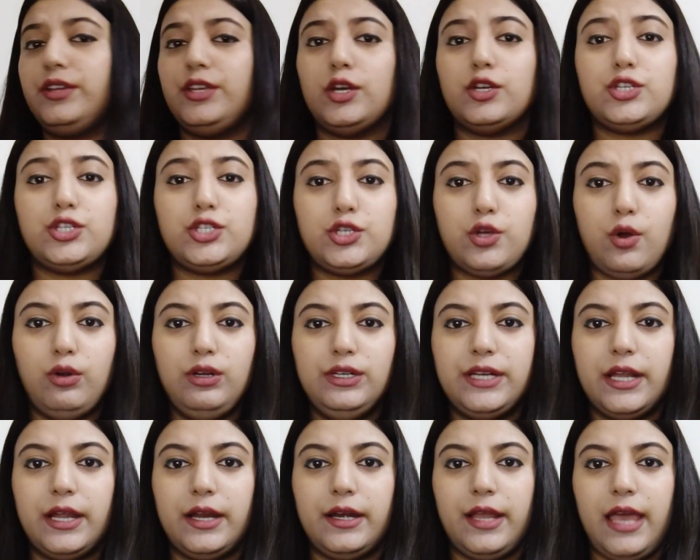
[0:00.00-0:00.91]
your
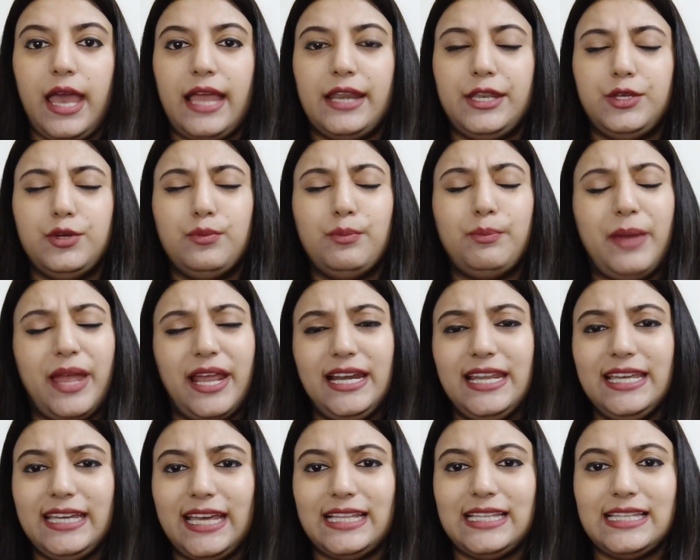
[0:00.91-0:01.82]
shoulder and you
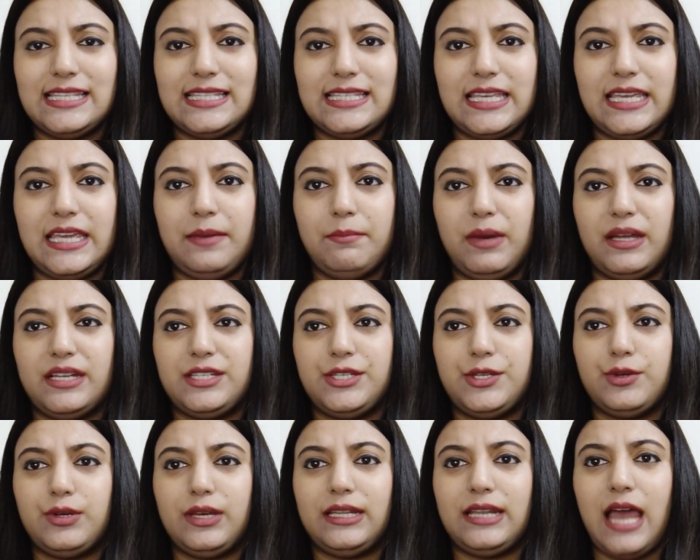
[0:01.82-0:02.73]
barely can see, but
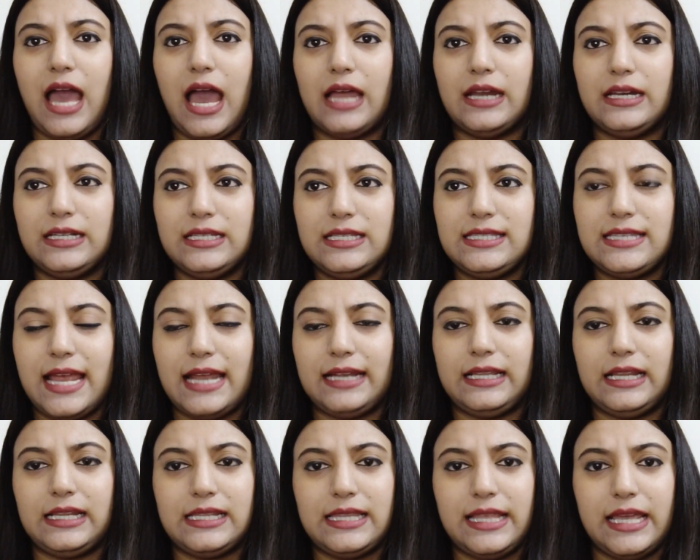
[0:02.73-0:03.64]
you can
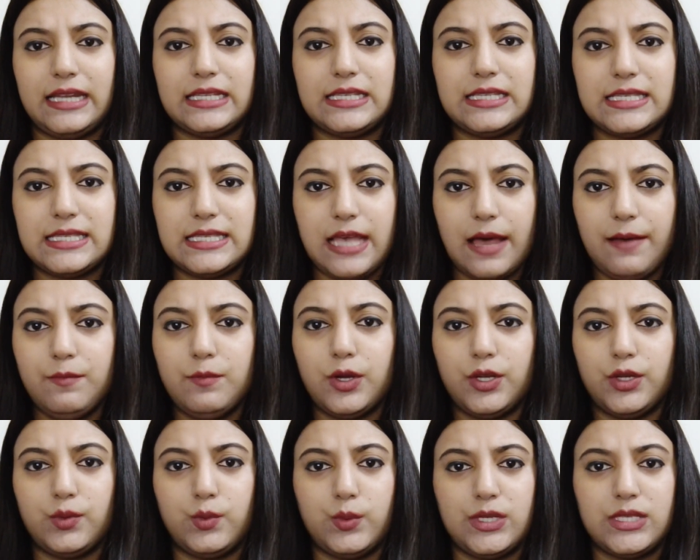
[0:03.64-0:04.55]
understand that there is
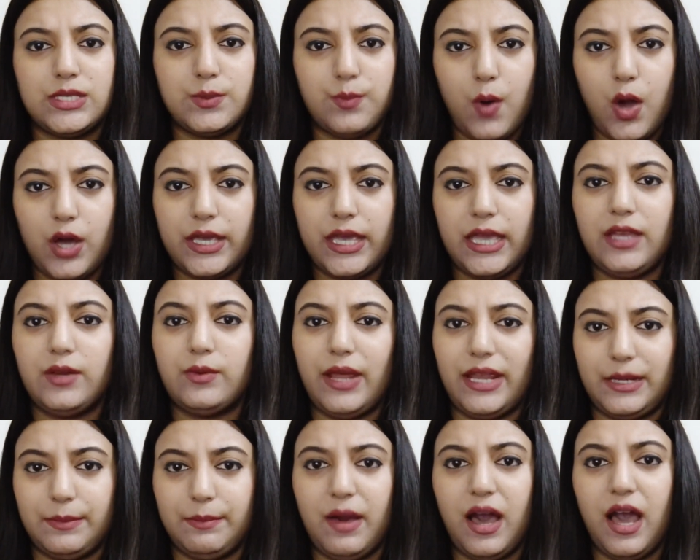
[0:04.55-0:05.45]
someone who is walking
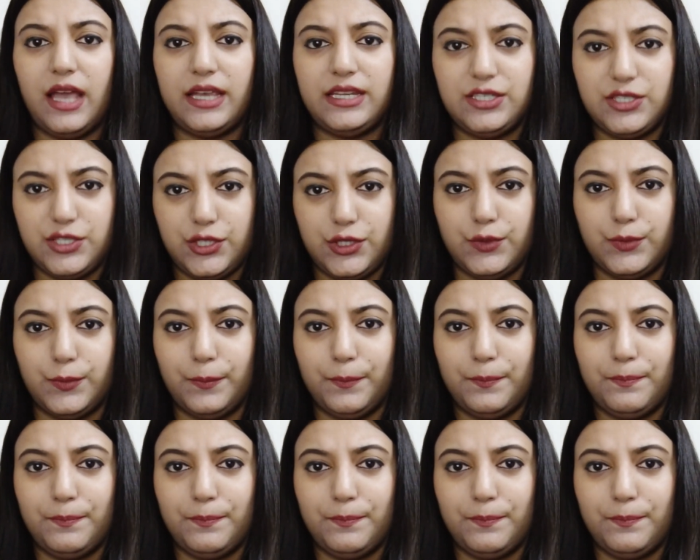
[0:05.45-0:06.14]
right behind you.